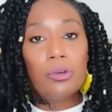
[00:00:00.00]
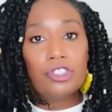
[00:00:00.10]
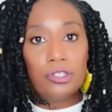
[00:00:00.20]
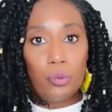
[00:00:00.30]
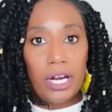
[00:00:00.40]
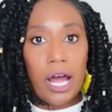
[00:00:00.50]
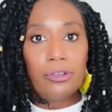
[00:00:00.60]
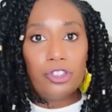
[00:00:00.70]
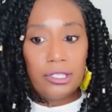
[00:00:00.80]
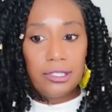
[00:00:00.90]
which is what I
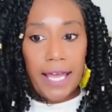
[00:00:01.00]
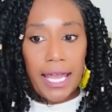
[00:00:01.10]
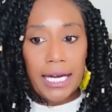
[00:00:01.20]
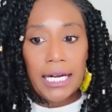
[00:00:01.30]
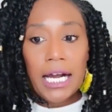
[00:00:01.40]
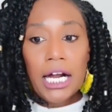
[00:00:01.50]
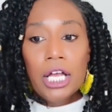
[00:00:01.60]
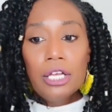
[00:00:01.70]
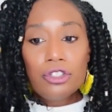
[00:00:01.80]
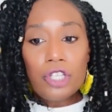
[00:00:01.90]
was just saying.
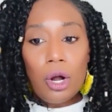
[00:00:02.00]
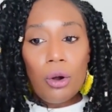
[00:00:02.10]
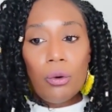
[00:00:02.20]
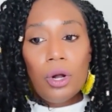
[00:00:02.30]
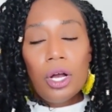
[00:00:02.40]
So